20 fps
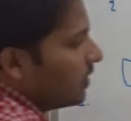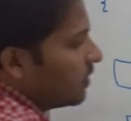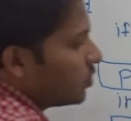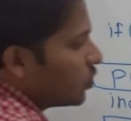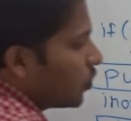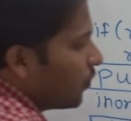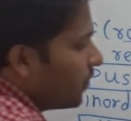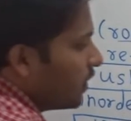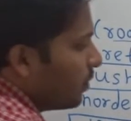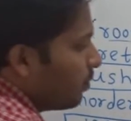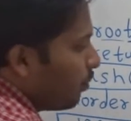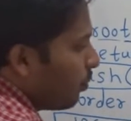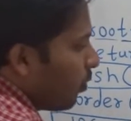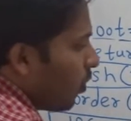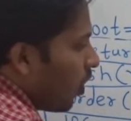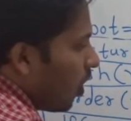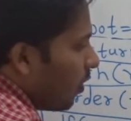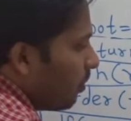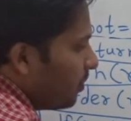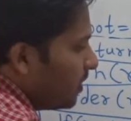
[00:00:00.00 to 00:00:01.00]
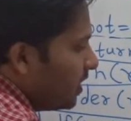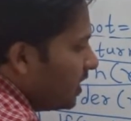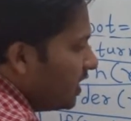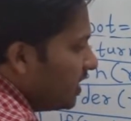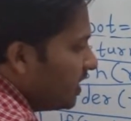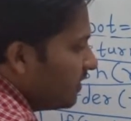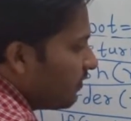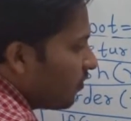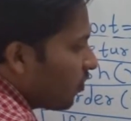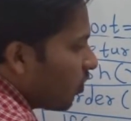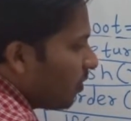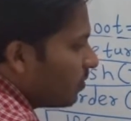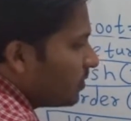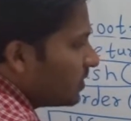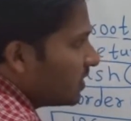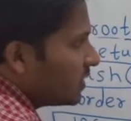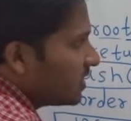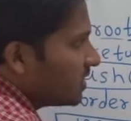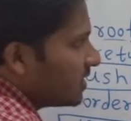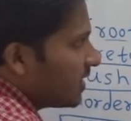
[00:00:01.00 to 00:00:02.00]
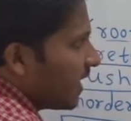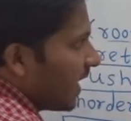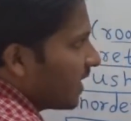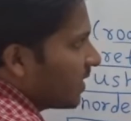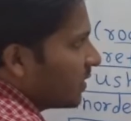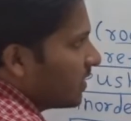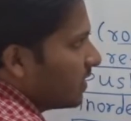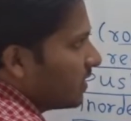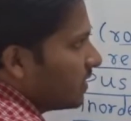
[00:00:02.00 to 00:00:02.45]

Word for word: So we pop D from the stack.